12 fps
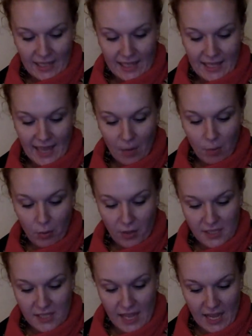
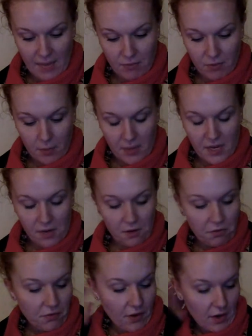Cowboys came from near and
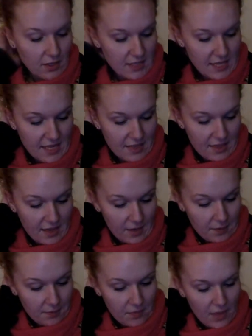far to eat there.
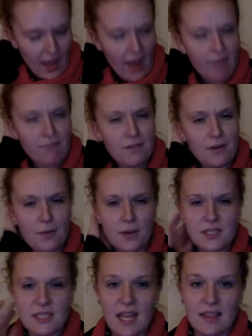
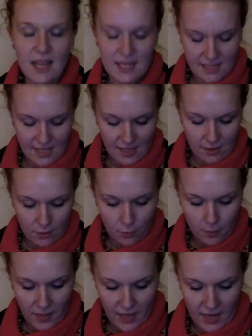Everyone said that Tia
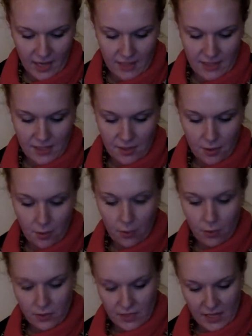Lupe and Tio
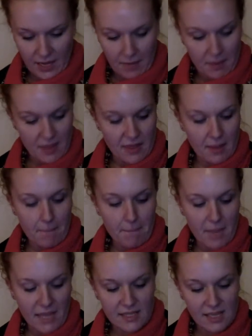Jose made the
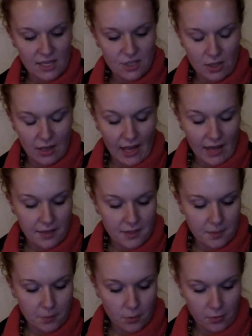best enchiladas,
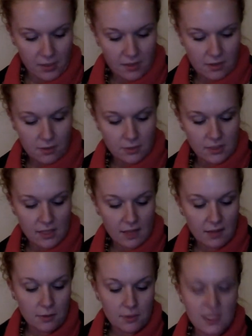burritos,
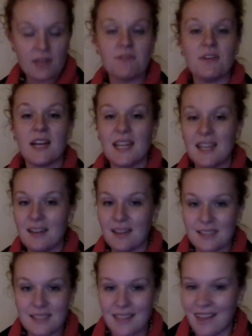tacos, and
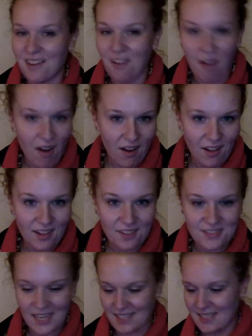fajitas in all of
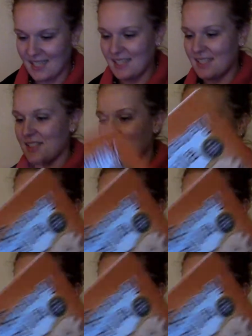Texas.